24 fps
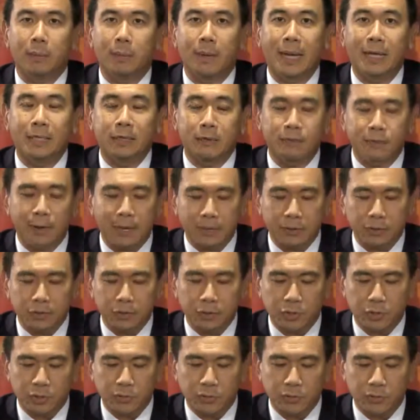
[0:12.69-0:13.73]
by the
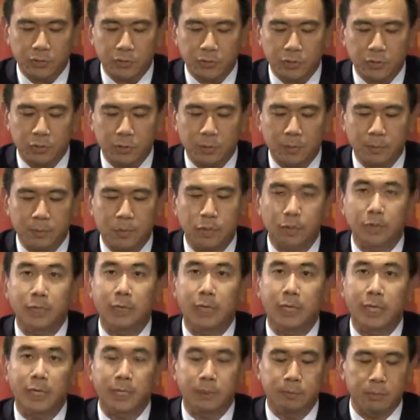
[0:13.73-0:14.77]
Financial Services
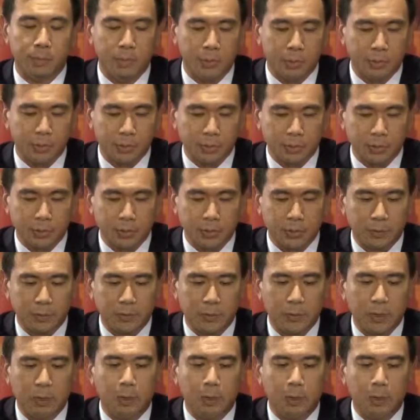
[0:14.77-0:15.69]
Commission in Mauritius.